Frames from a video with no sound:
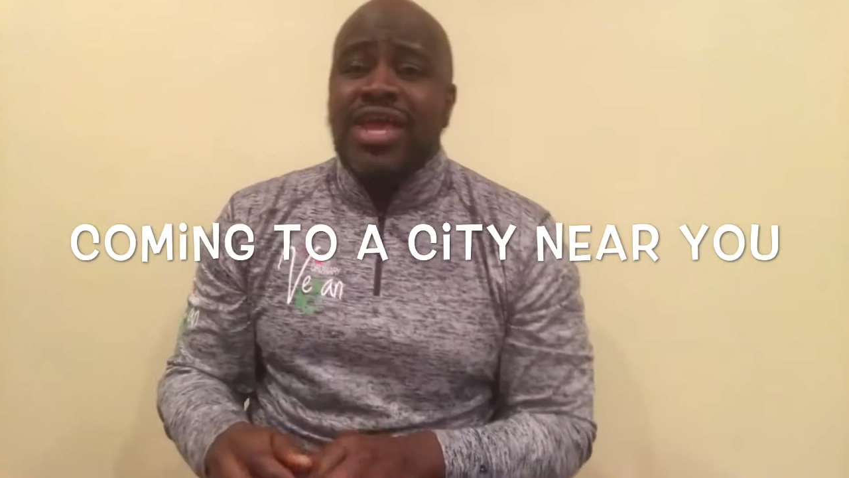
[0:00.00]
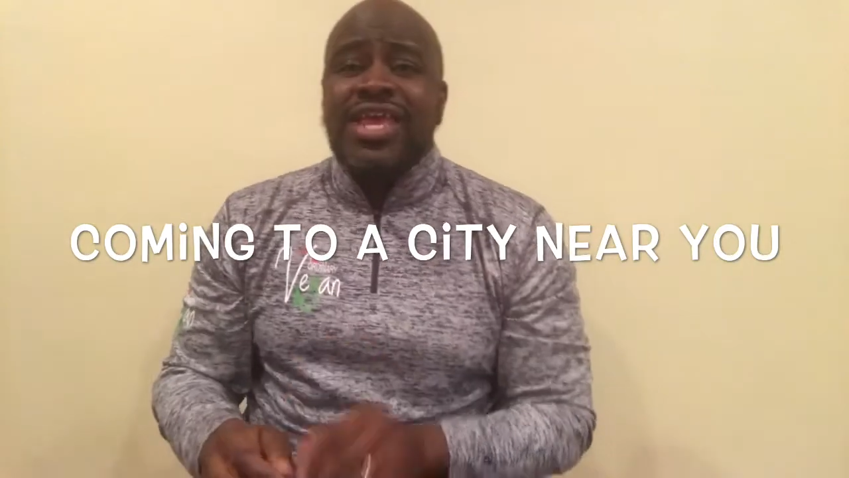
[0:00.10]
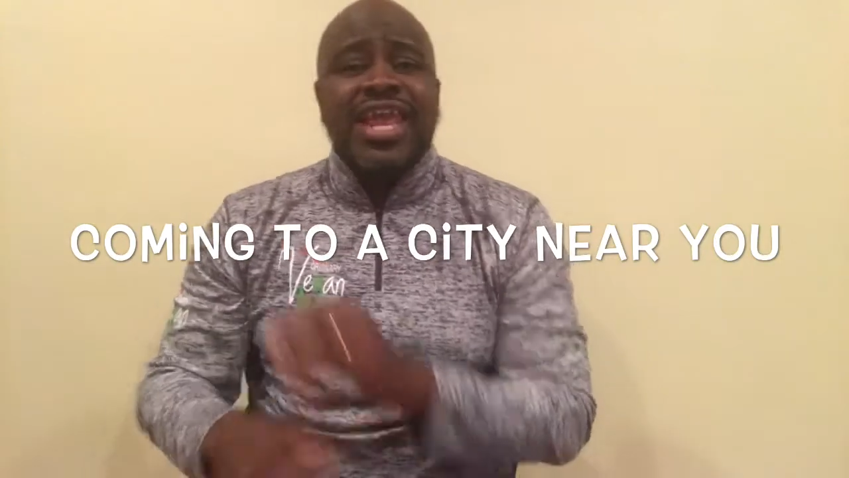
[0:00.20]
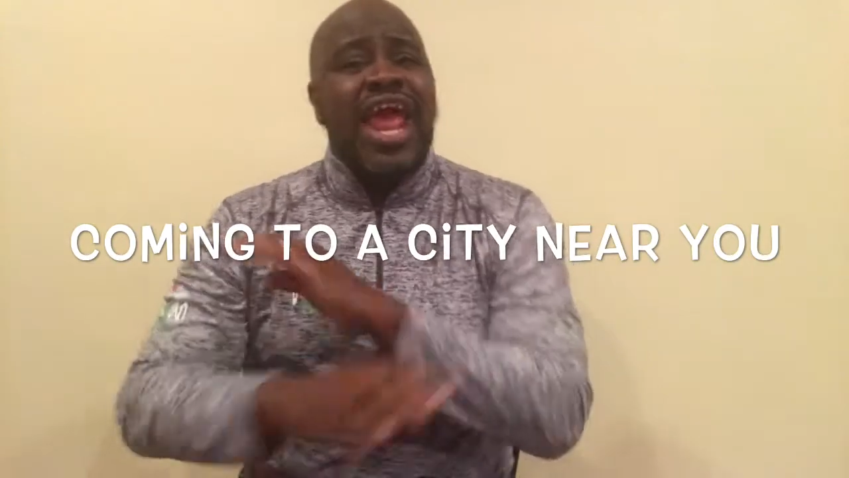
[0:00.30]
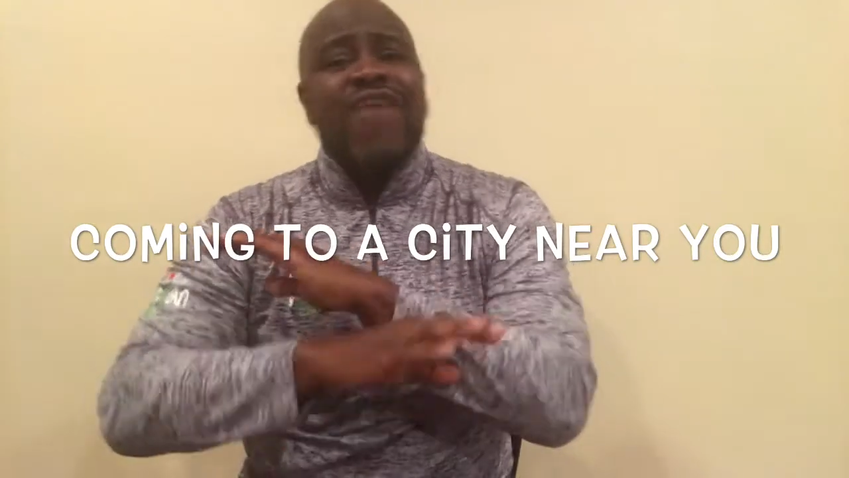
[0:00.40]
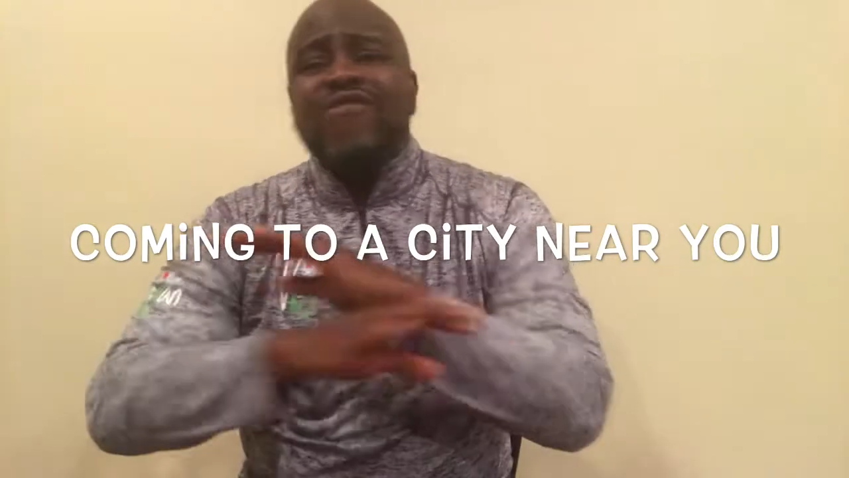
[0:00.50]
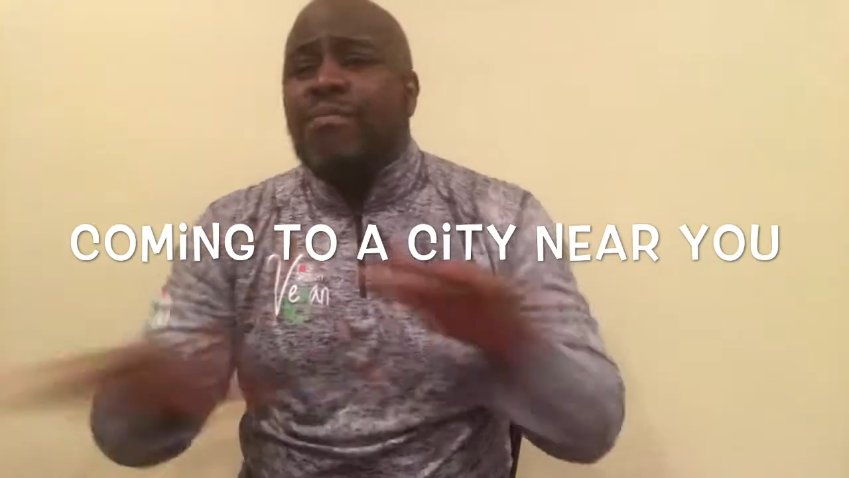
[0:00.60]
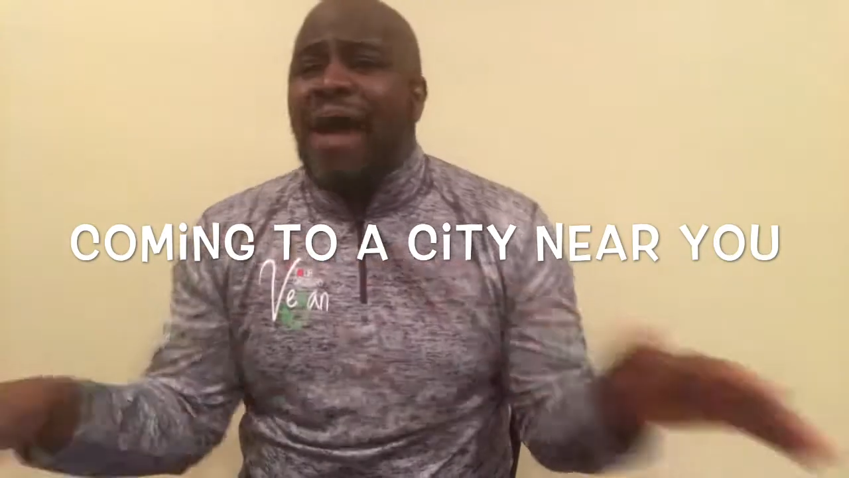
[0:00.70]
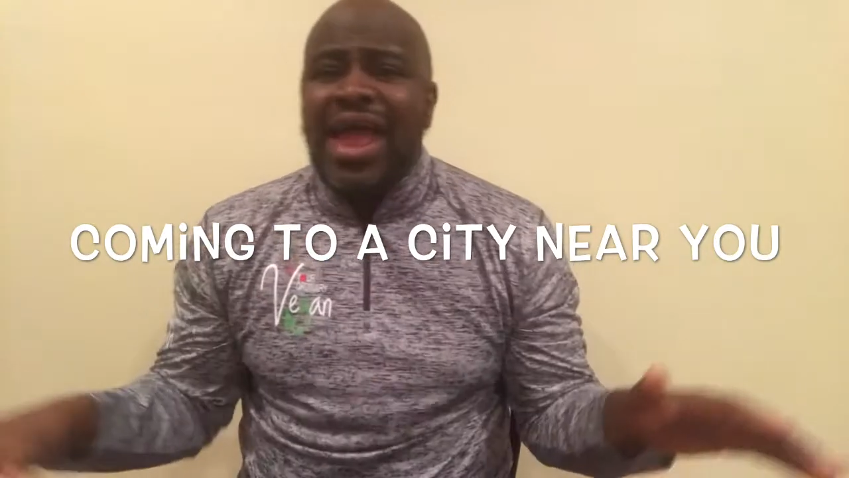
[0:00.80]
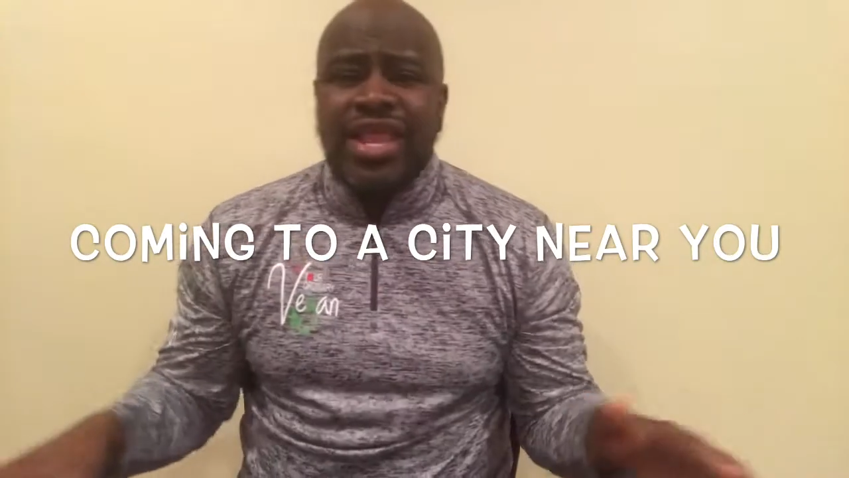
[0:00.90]
Get
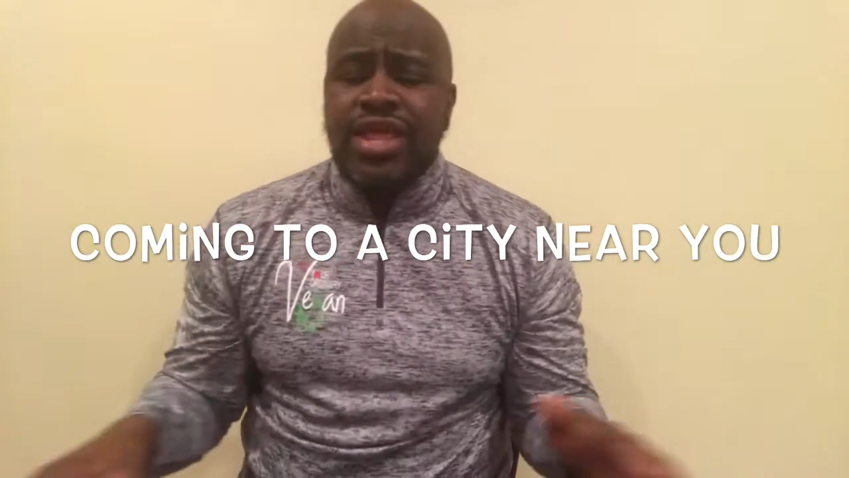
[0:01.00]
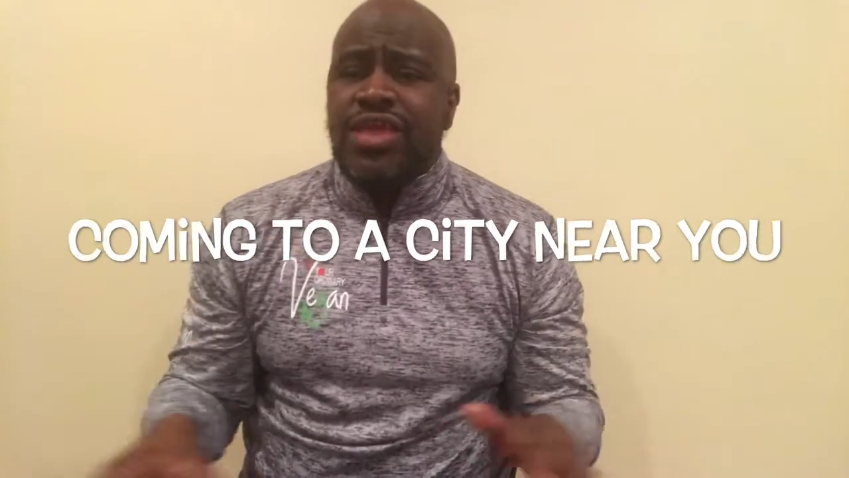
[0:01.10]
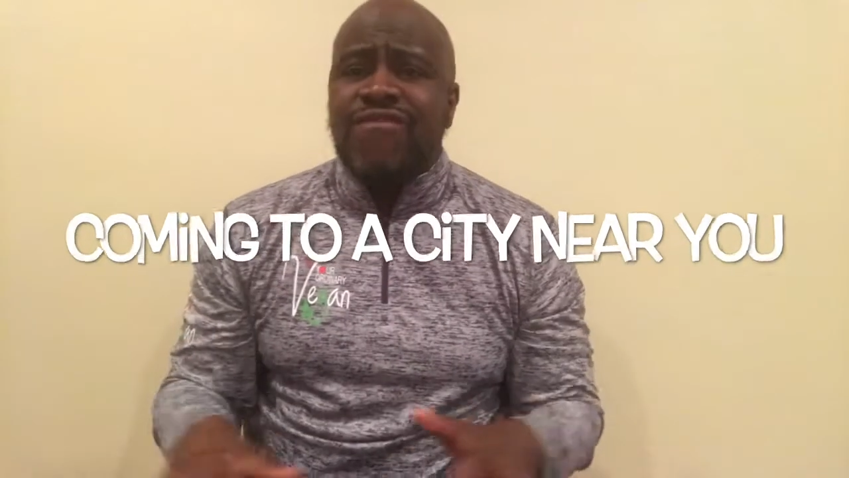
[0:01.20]
everybody in your